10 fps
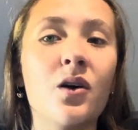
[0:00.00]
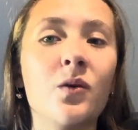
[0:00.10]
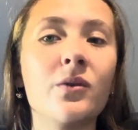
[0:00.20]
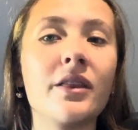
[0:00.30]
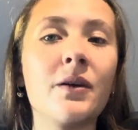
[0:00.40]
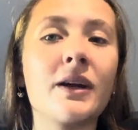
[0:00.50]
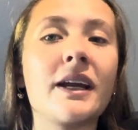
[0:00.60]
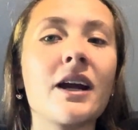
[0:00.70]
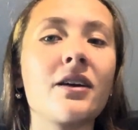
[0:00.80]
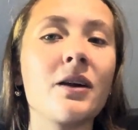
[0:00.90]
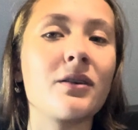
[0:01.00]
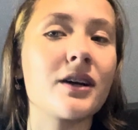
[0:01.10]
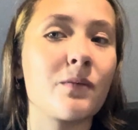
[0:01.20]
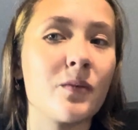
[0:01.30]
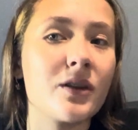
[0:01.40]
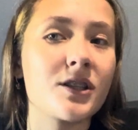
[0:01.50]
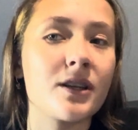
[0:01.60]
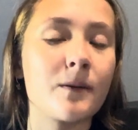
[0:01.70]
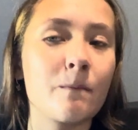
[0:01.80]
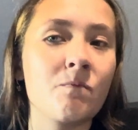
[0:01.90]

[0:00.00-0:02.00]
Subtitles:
or they would carry it without permission.